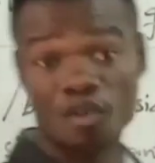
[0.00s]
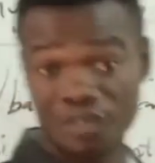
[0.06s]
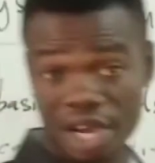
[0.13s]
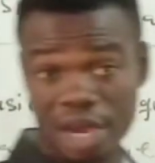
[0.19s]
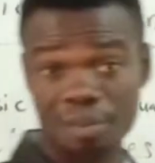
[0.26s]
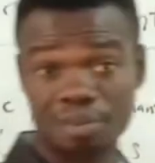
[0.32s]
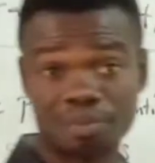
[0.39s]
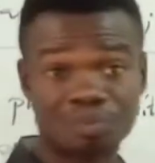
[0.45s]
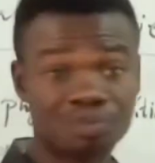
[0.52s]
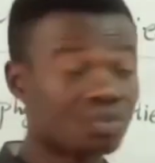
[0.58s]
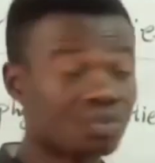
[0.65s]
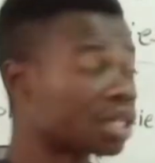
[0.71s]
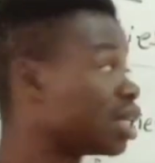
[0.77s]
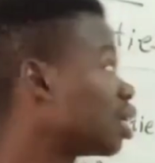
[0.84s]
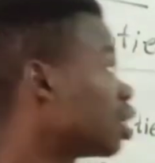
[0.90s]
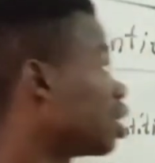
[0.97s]
of them.
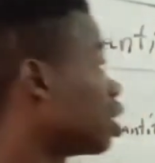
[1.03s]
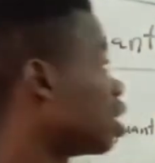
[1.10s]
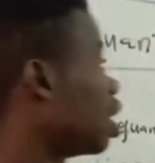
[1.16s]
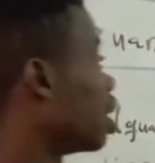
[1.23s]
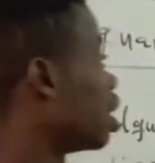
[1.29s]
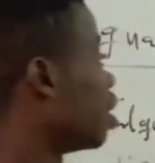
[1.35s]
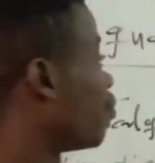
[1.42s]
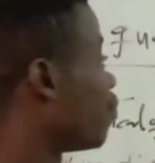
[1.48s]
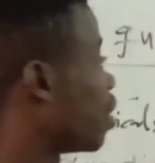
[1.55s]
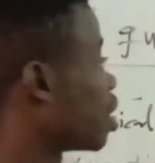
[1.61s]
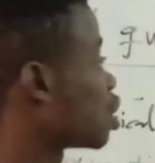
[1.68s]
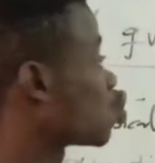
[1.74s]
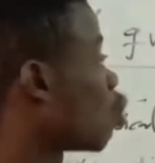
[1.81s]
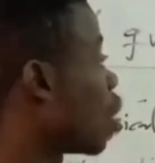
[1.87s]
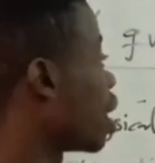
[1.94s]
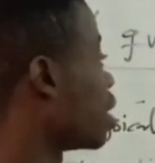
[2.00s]
And the
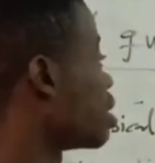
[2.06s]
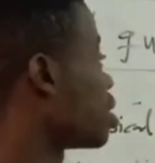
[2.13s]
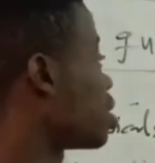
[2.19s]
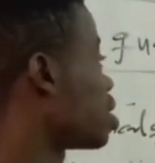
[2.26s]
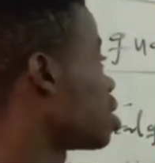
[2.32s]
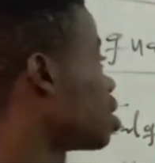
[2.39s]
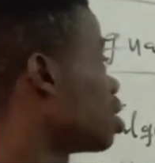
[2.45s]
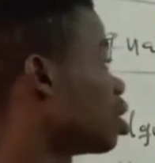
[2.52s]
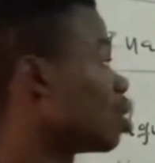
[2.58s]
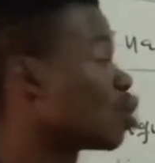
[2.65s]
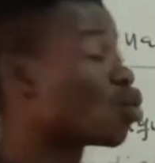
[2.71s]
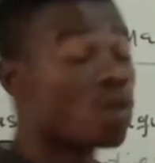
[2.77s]
first one is